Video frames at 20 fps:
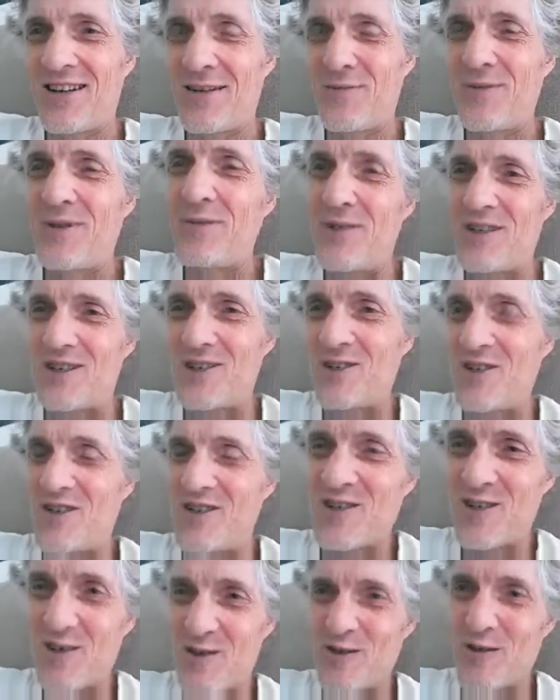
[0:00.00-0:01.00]
maybe I should
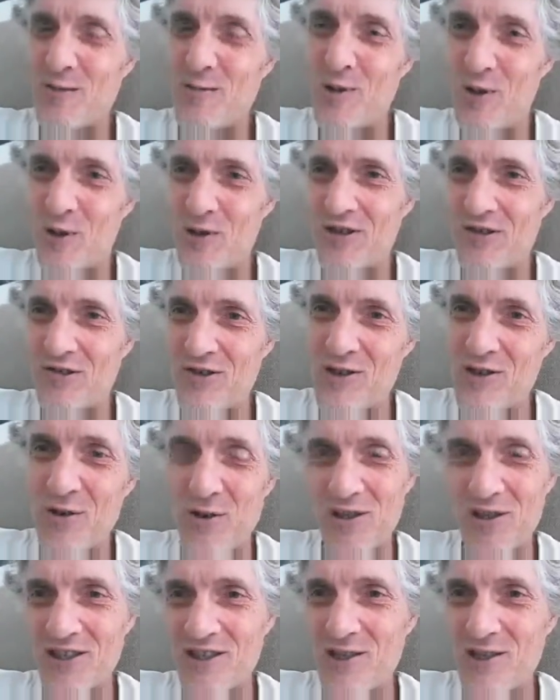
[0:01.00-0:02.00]
start a bowl of
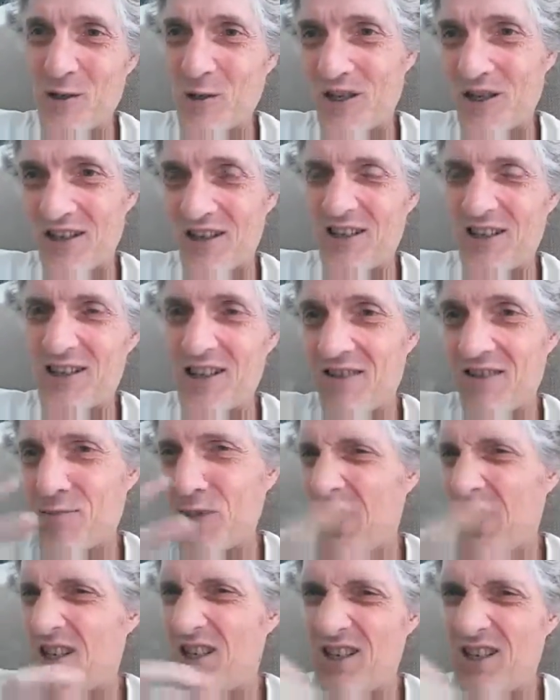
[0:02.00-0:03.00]
granola soaking, because I have
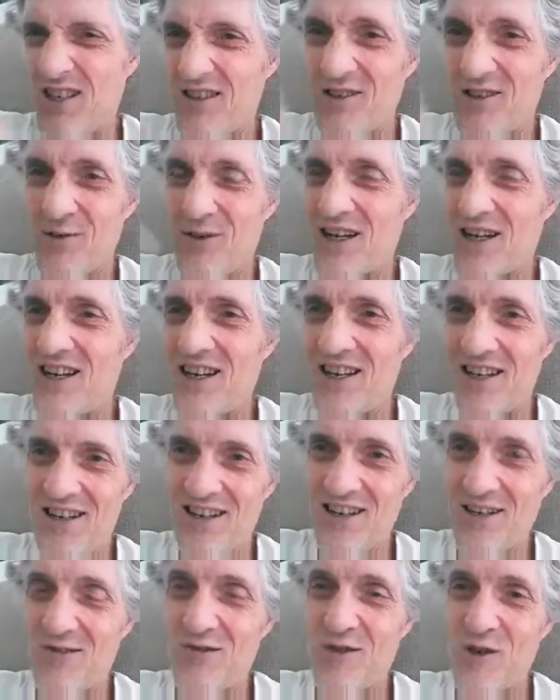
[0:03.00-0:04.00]
bad teeth, so I
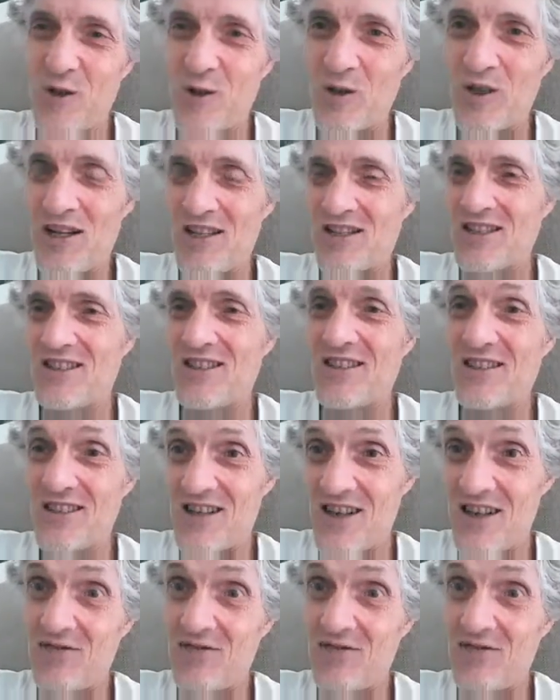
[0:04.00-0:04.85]
can't eat granola as it is.